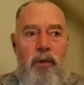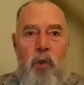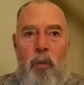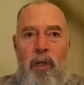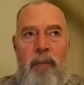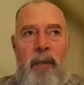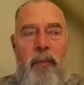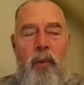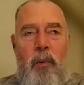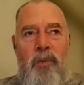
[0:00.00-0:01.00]
So many
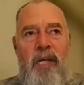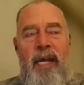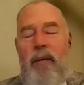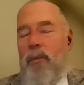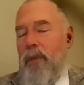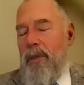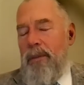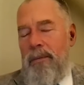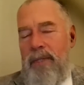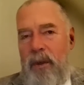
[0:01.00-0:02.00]
people will say,
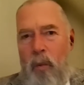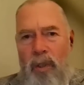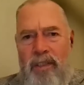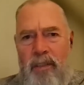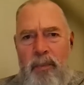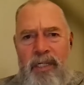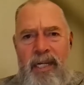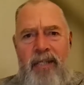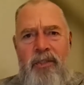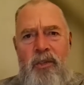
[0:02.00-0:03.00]
well, what's a
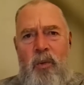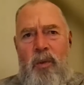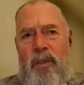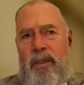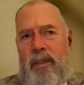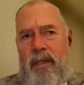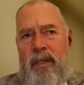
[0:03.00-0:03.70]
protection order?